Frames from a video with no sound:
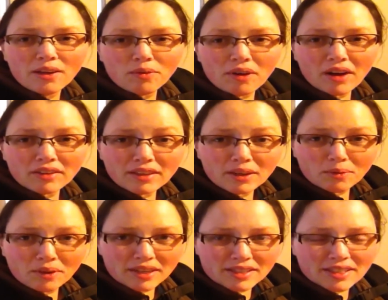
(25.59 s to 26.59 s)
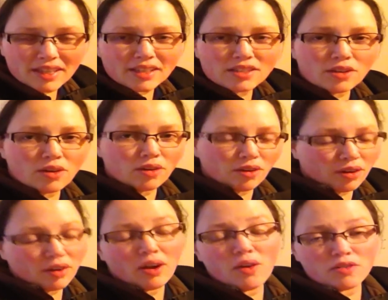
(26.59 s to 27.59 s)
were out there working today, or
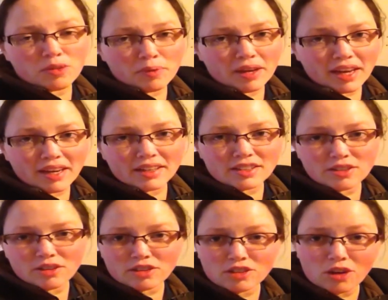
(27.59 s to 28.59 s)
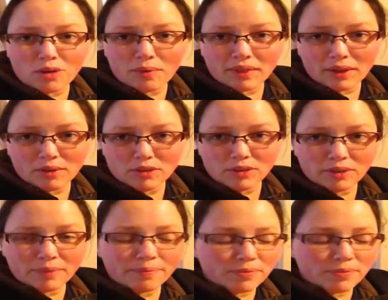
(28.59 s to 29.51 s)
over the weekend, and so I'll show you what they were doing.